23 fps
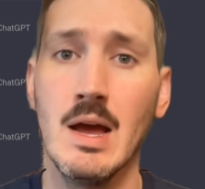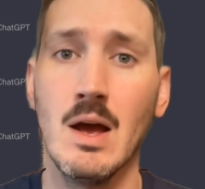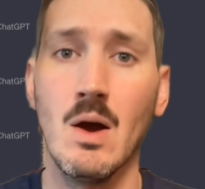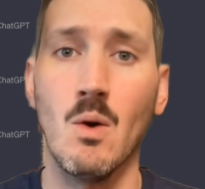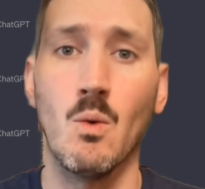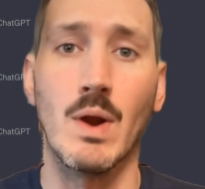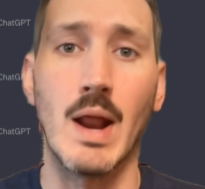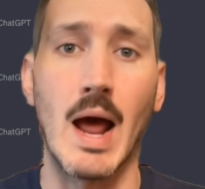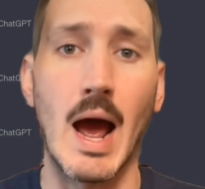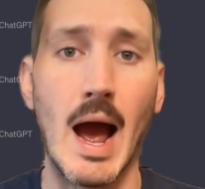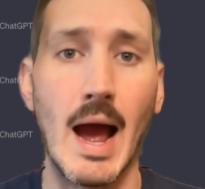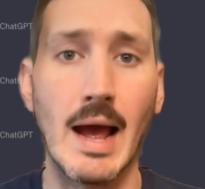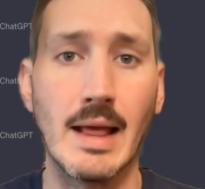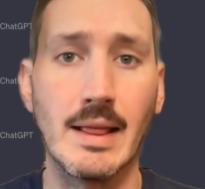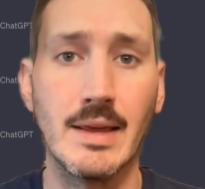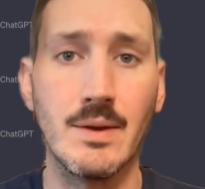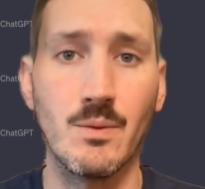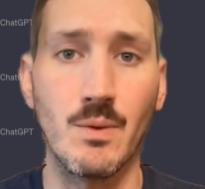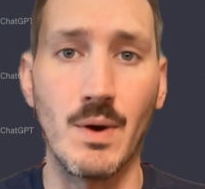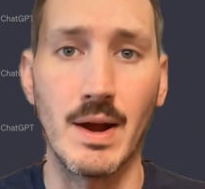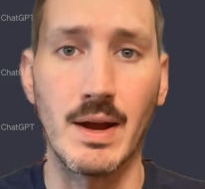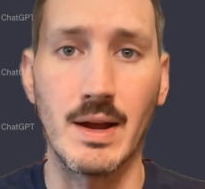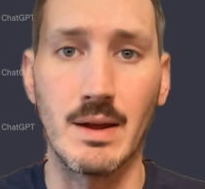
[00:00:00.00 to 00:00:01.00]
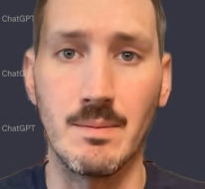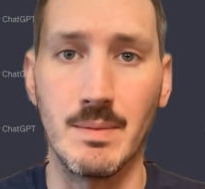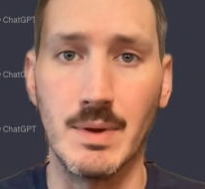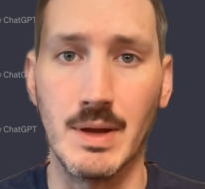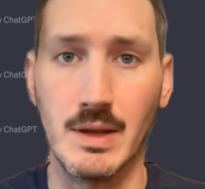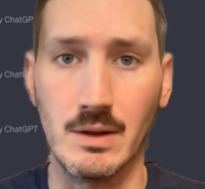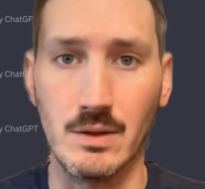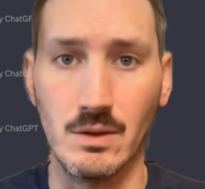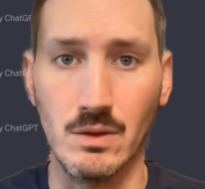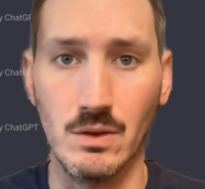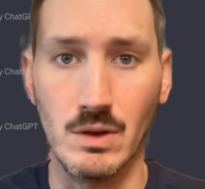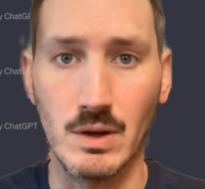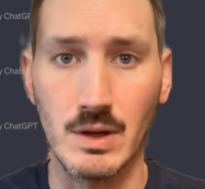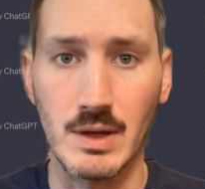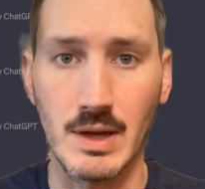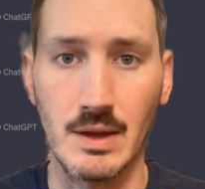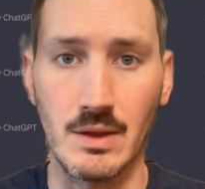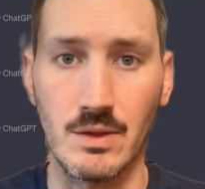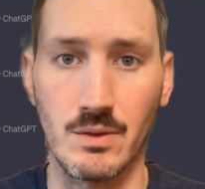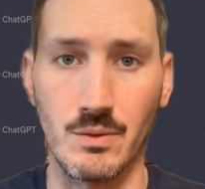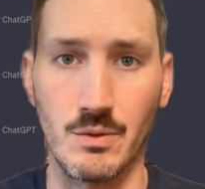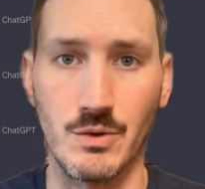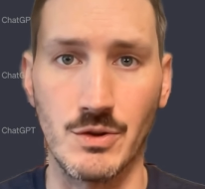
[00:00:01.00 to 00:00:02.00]
Would highly recommend
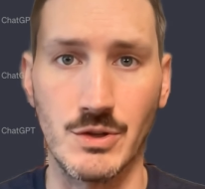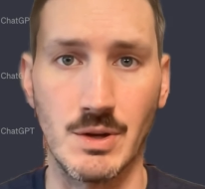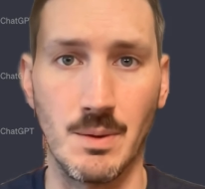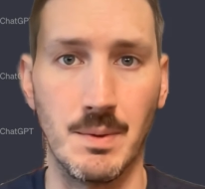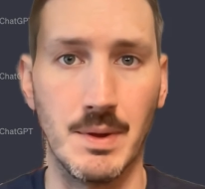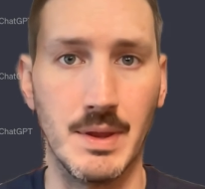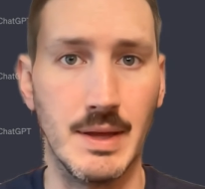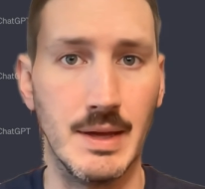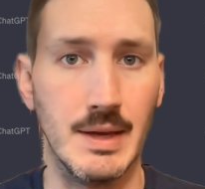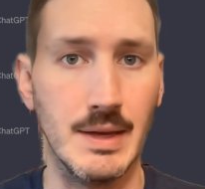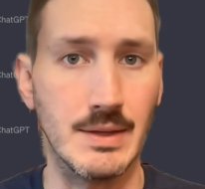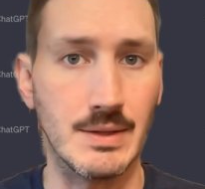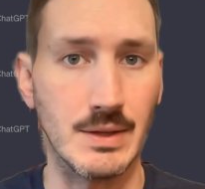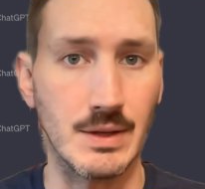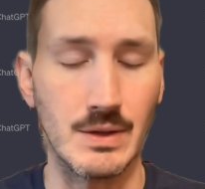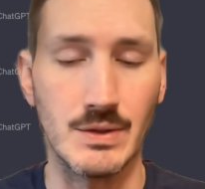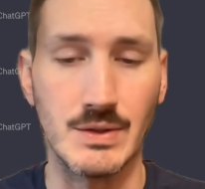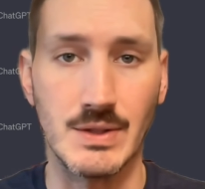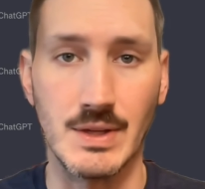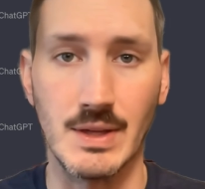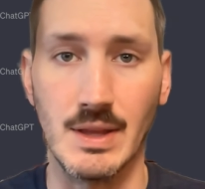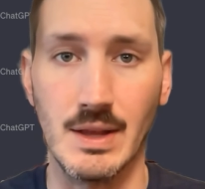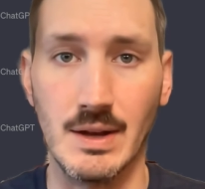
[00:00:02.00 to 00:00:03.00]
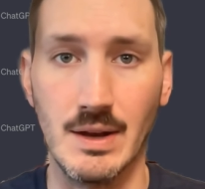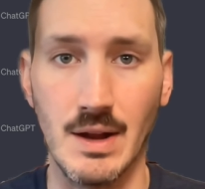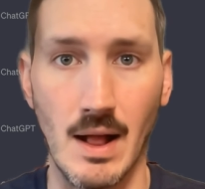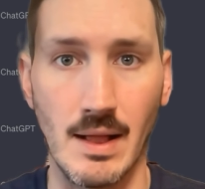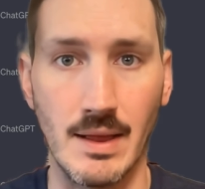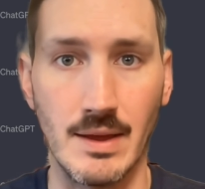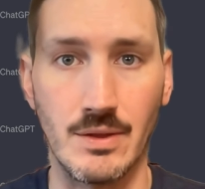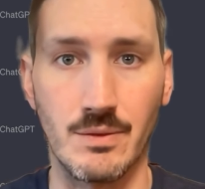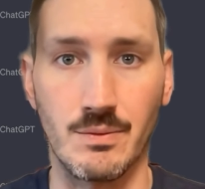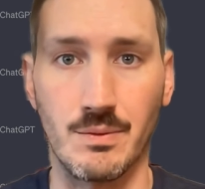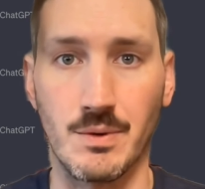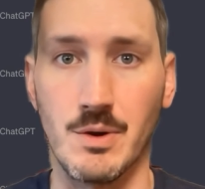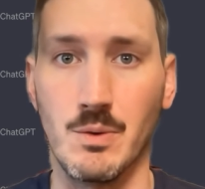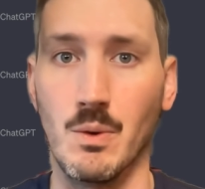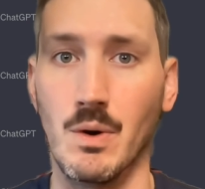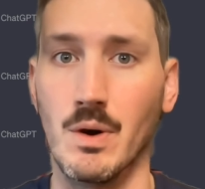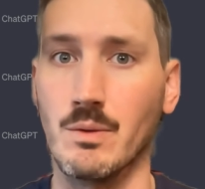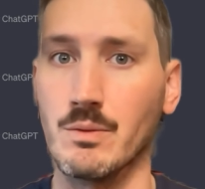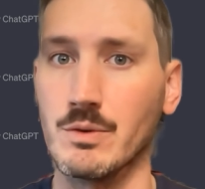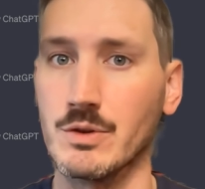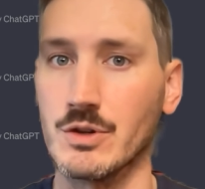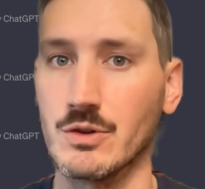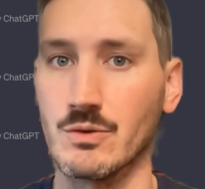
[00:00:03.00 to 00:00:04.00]
looking through some of these. Like you see the DALL-E 3
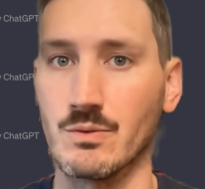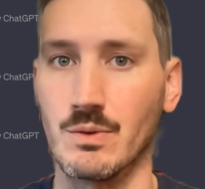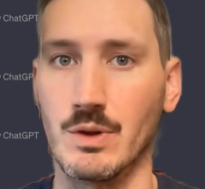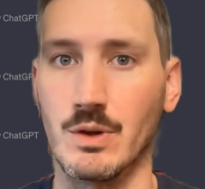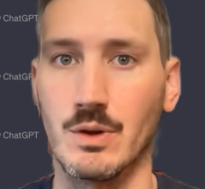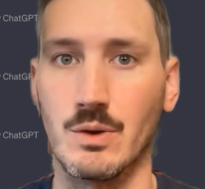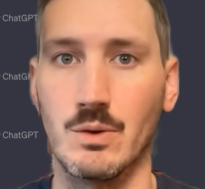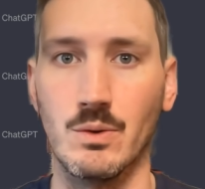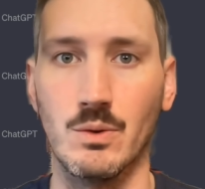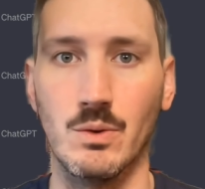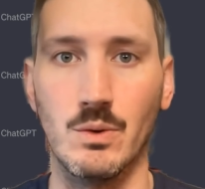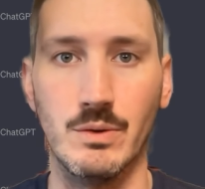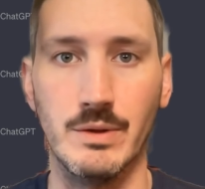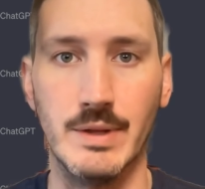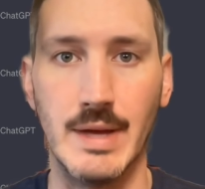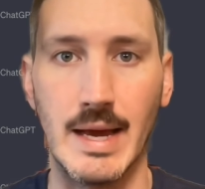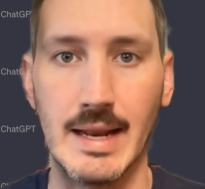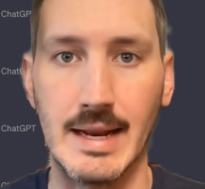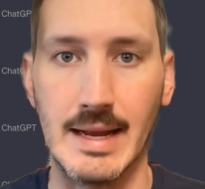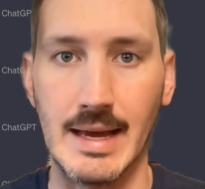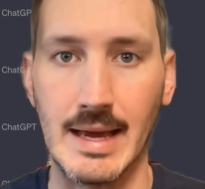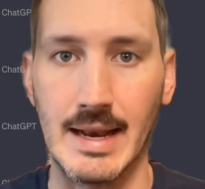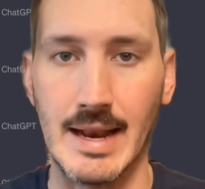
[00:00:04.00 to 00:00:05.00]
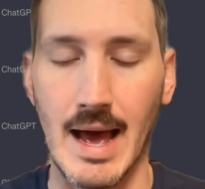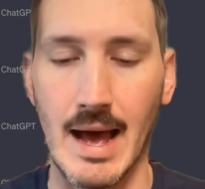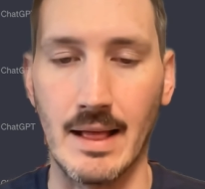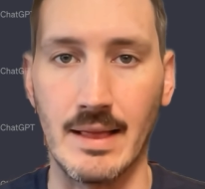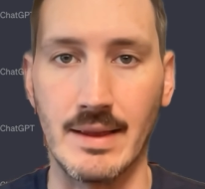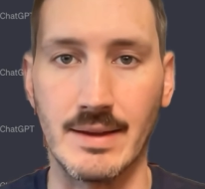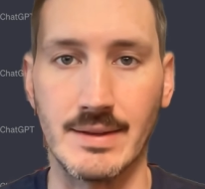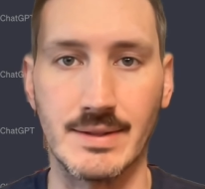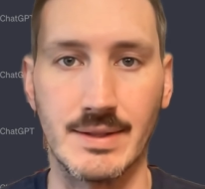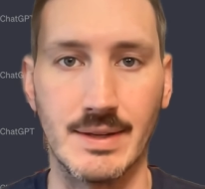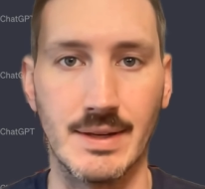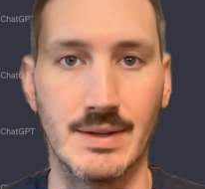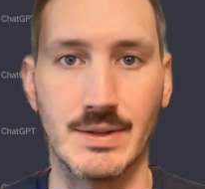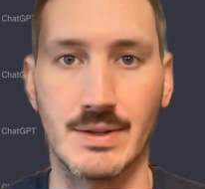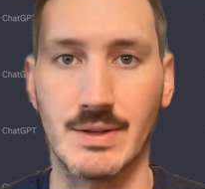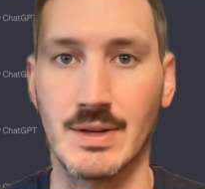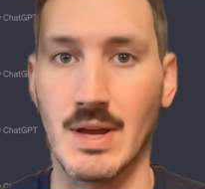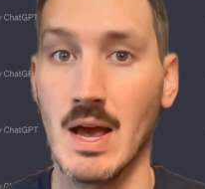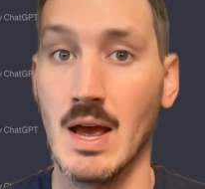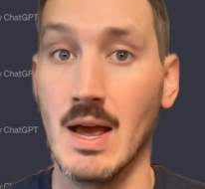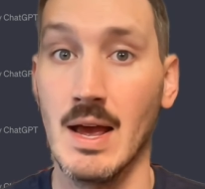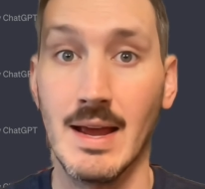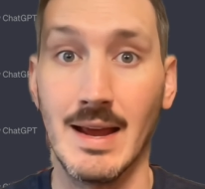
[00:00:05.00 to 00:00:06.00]
one, which is really cool. Data analysis,
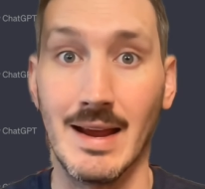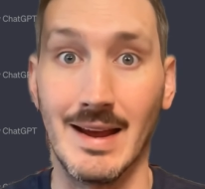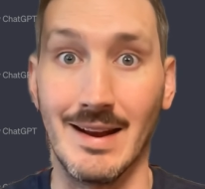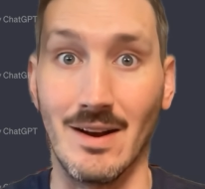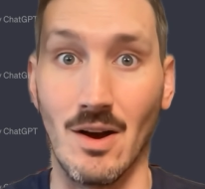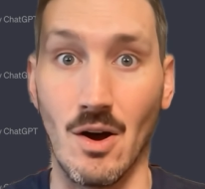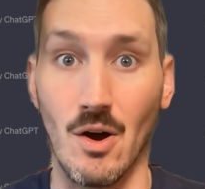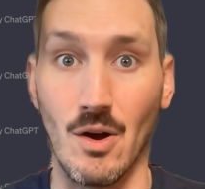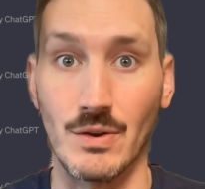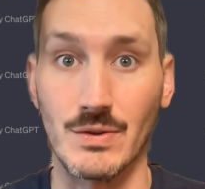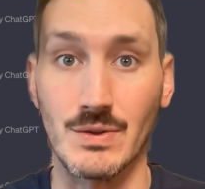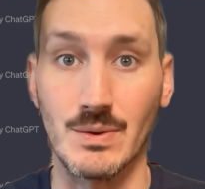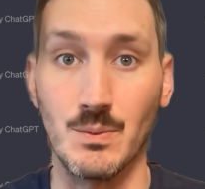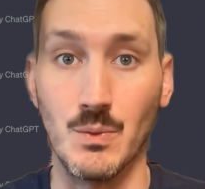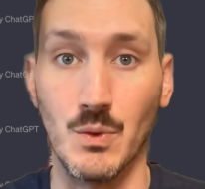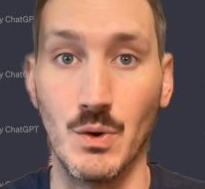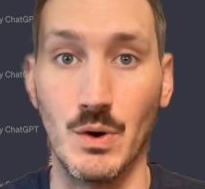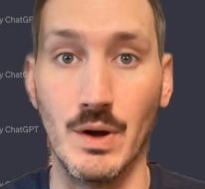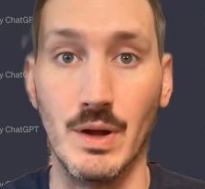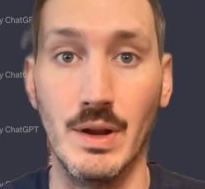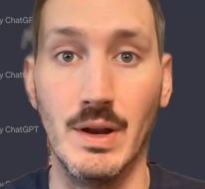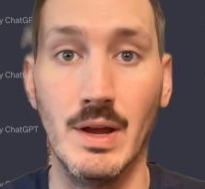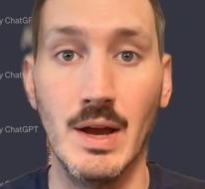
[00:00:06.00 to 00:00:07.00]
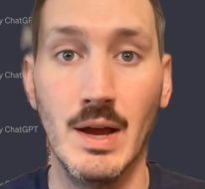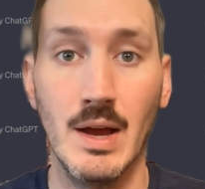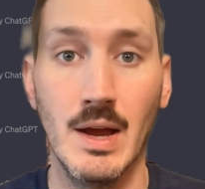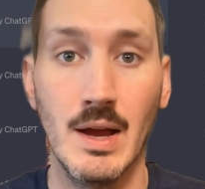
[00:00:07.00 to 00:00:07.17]
an awesome one.